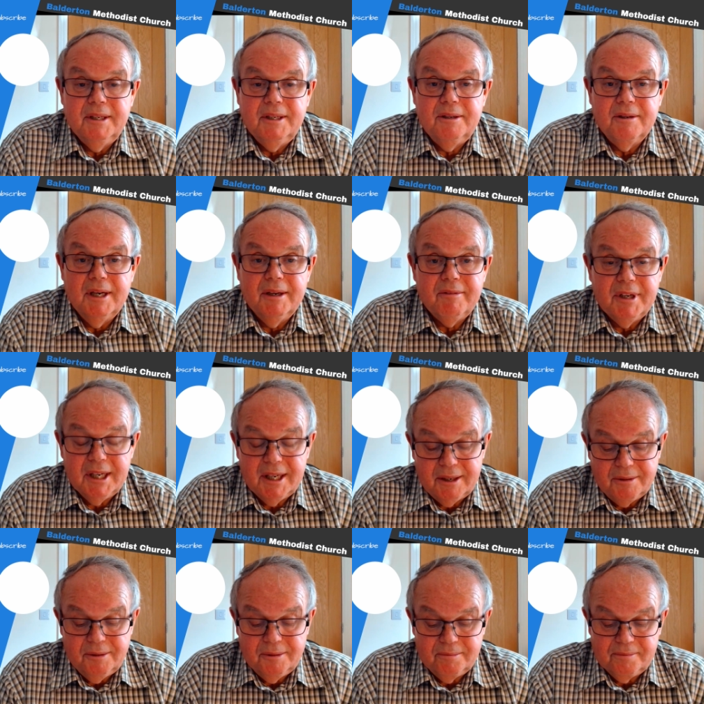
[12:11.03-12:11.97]
You never
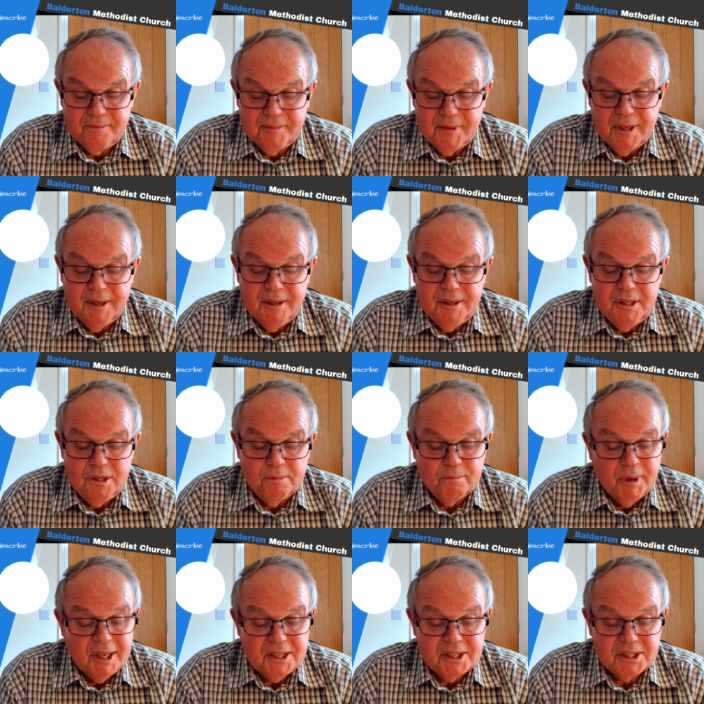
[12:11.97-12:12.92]
know, you
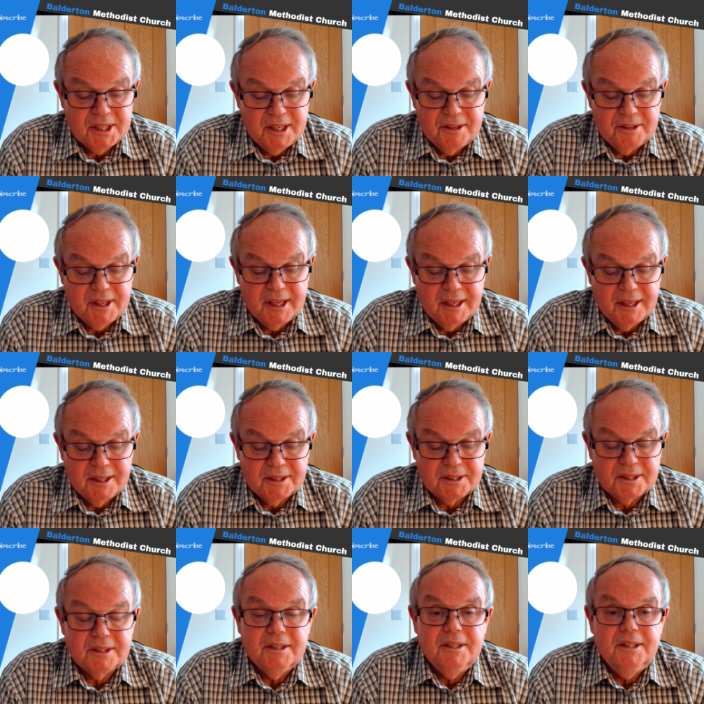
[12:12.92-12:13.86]
might see
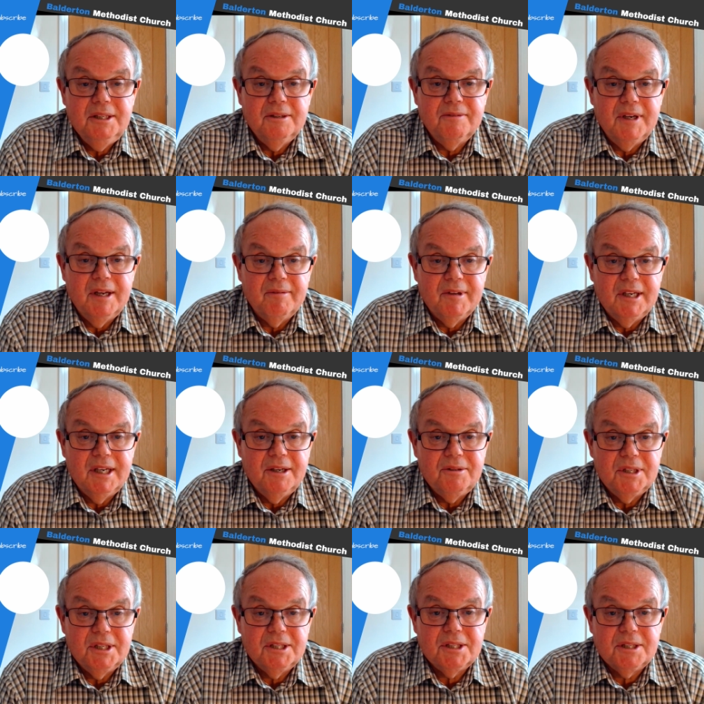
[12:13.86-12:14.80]
things you've never
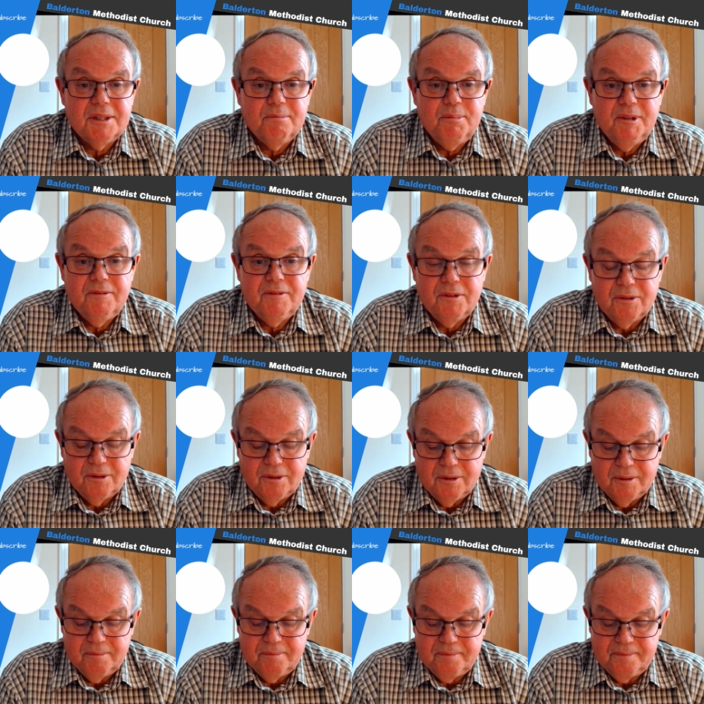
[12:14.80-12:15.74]
noticed
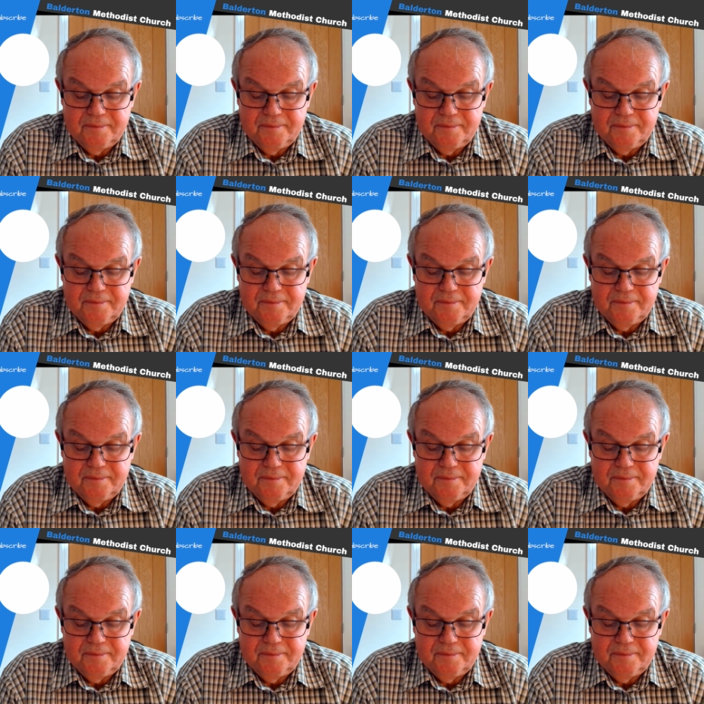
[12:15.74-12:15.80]
before.